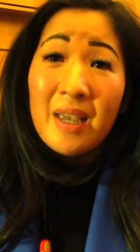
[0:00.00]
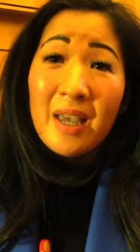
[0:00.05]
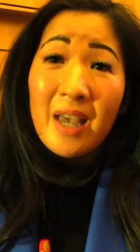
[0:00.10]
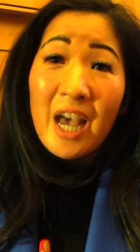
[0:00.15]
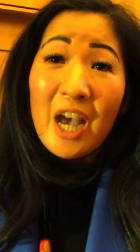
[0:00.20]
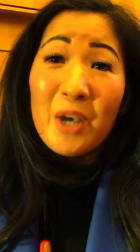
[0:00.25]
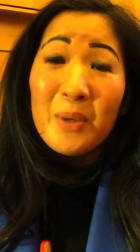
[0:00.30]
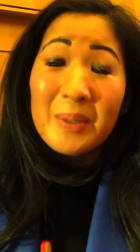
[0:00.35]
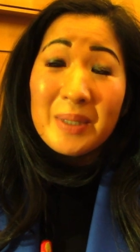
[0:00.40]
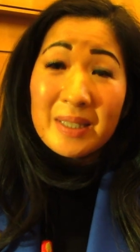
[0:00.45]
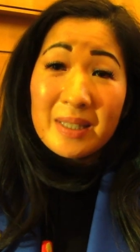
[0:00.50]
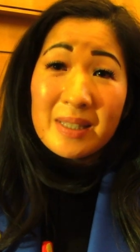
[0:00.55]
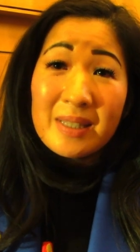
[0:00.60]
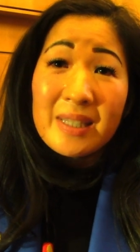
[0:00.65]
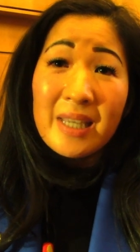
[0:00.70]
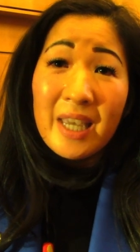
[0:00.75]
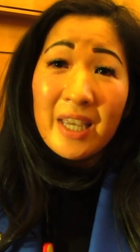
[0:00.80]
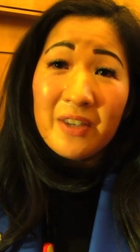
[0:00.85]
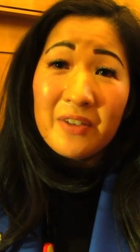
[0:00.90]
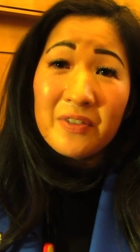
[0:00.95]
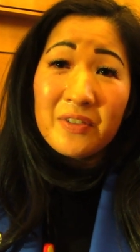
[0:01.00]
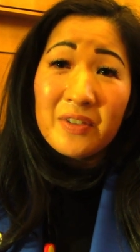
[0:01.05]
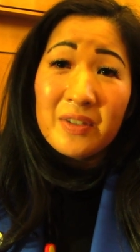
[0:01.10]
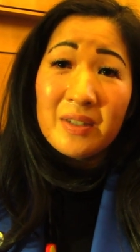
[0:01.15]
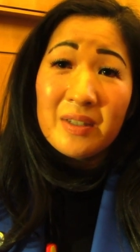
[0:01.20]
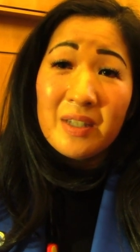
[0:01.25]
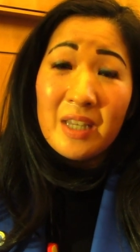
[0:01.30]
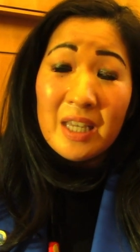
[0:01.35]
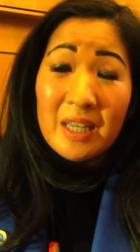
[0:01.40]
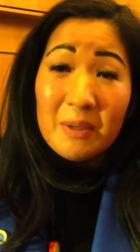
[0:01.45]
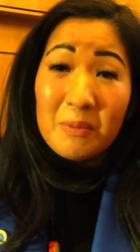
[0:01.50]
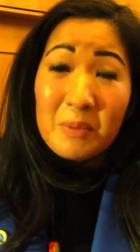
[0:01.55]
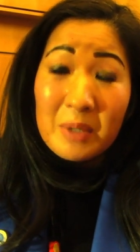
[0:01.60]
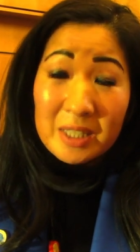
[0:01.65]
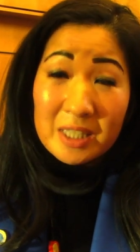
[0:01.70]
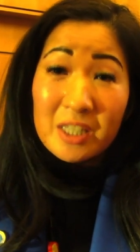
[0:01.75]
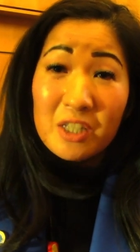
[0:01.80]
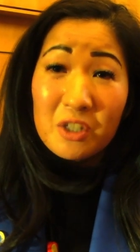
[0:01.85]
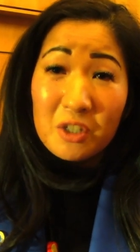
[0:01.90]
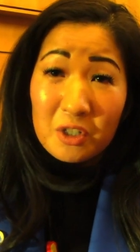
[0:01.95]
how we can save it.
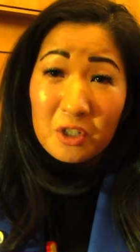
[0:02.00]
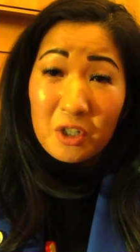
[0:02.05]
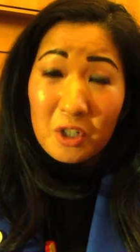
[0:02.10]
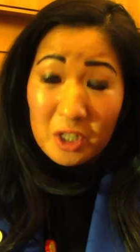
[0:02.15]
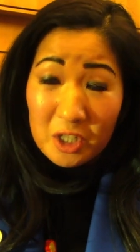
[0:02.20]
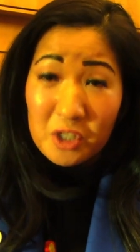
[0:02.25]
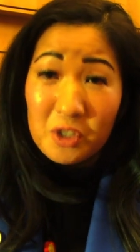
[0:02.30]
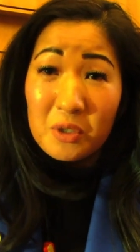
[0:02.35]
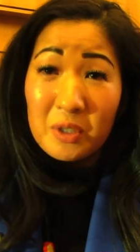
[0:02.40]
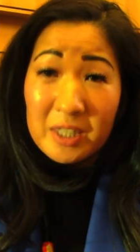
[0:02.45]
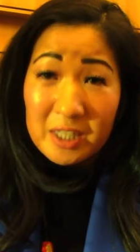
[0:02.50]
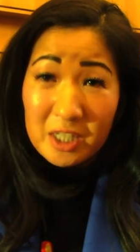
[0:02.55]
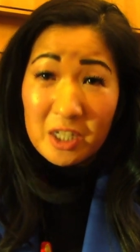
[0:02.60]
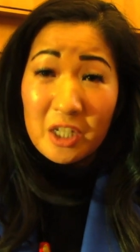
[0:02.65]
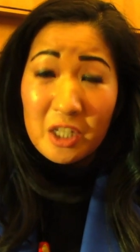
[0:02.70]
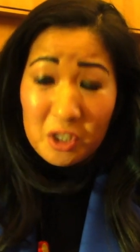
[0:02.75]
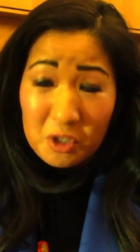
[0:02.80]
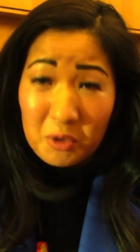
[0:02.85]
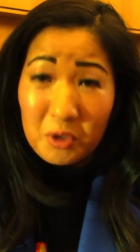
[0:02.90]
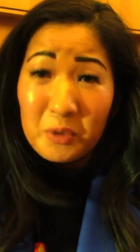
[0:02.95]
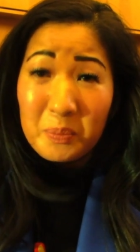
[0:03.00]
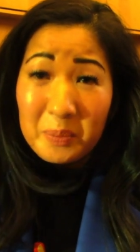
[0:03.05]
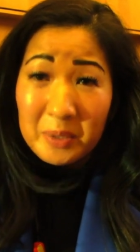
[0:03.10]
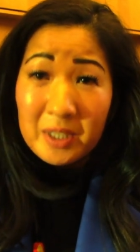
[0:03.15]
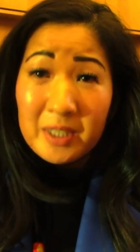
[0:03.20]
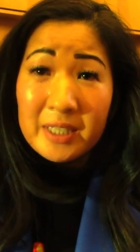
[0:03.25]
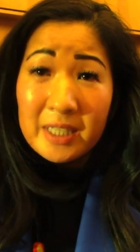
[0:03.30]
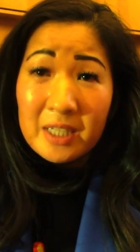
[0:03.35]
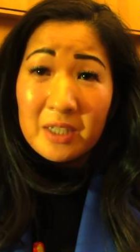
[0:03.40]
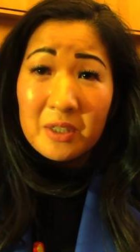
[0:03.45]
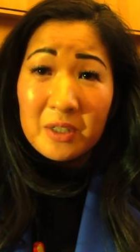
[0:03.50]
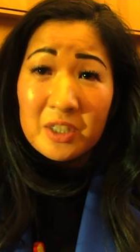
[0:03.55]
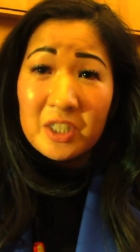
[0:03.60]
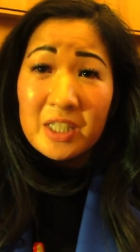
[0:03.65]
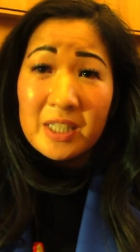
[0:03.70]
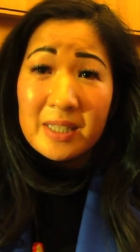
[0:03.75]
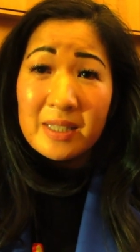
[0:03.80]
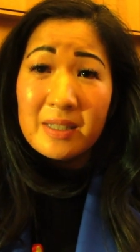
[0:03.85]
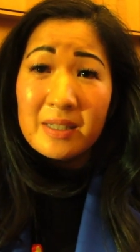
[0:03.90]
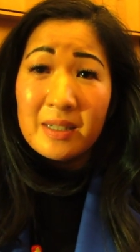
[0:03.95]
Is it your is it a historic building or
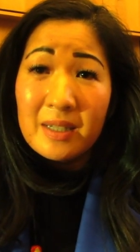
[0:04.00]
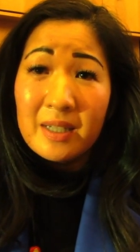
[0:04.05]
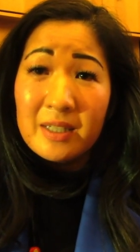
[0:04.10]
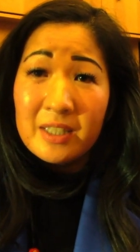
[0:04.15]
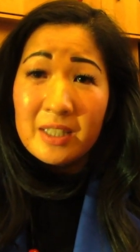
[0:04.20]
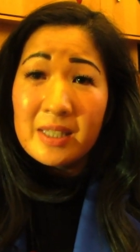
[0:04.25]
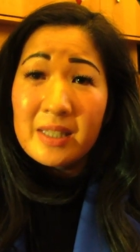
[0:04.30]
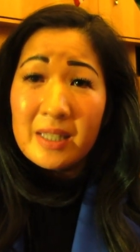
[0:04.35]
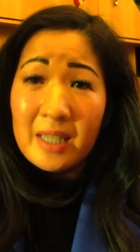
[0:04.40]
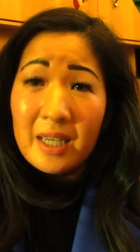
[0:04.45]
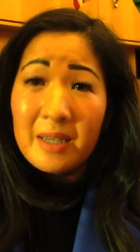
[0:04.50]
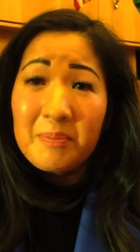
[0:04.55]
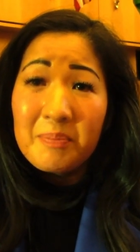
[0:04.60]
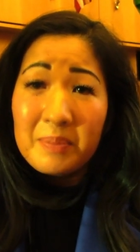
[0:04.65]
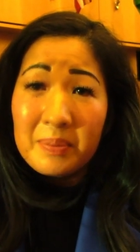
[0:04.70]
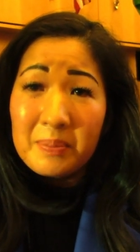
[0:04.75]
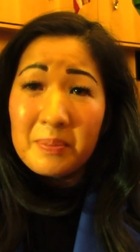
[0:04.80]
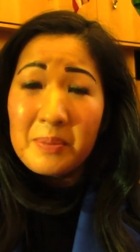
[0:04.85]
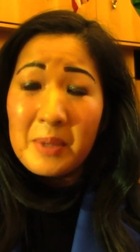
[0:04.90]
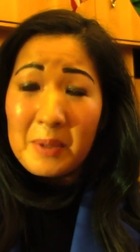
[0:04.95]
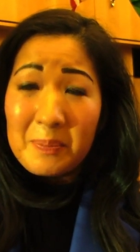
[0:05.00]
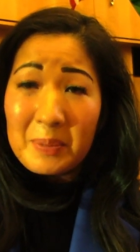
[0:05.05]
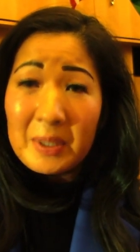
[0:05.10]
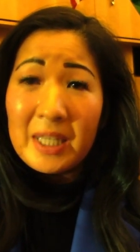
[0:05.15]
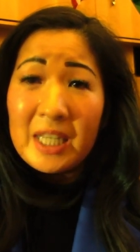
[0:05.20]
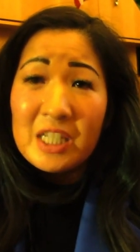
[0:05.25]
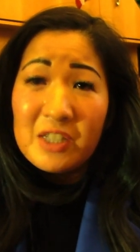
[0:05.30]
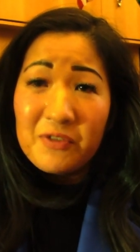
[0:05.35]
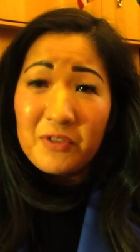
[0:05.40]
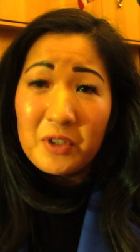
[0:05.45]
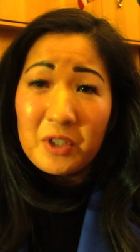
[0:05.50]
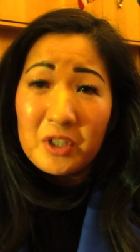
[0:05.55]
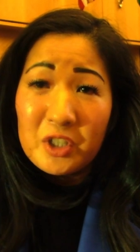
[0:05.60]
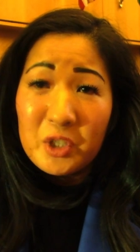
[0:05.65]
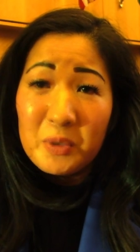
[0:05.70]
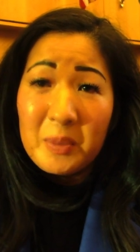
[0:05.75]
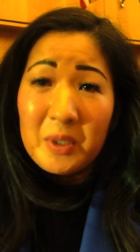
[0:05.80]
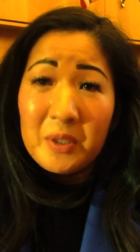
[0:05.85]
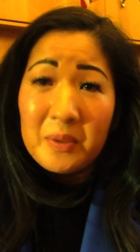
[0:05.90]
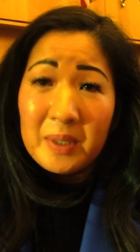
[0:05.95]
just a place for
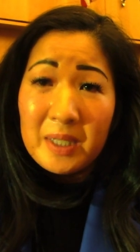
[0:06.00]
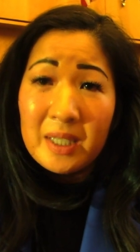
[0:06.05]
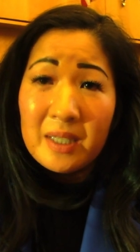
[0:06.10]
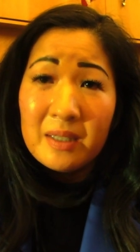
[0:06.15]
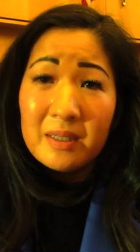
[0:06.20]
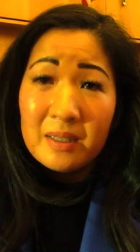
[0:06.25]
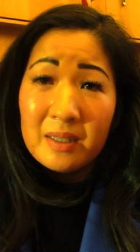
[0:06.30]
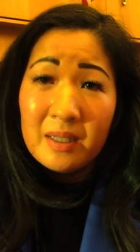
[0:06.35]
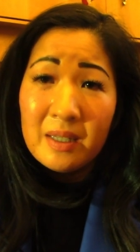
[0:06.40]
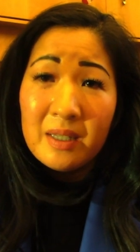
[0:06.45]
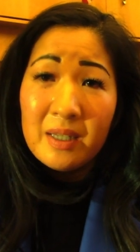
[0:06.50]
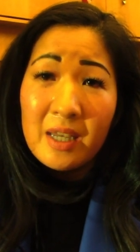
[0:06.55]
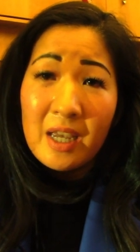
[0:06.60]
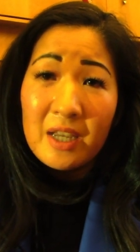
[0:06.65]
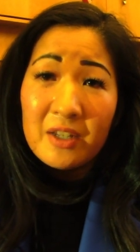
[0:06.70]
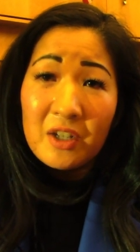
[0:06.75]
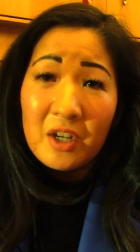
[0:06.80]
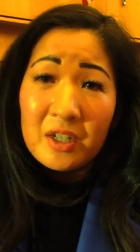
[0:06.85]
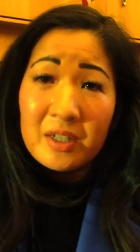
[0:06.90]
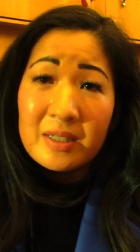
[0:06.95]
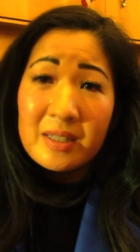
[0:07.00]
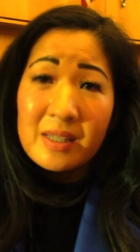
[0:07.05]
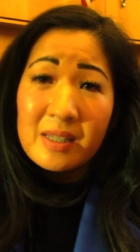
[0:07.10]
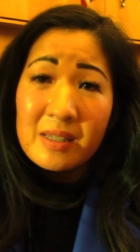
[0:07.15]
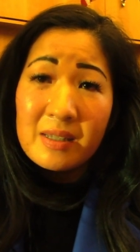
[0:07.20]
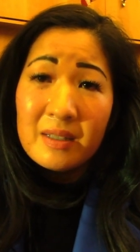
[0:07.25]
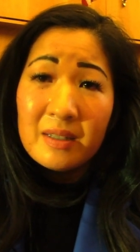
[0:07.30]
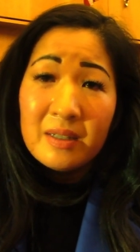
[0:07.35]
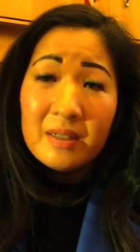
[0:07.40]
community and arts?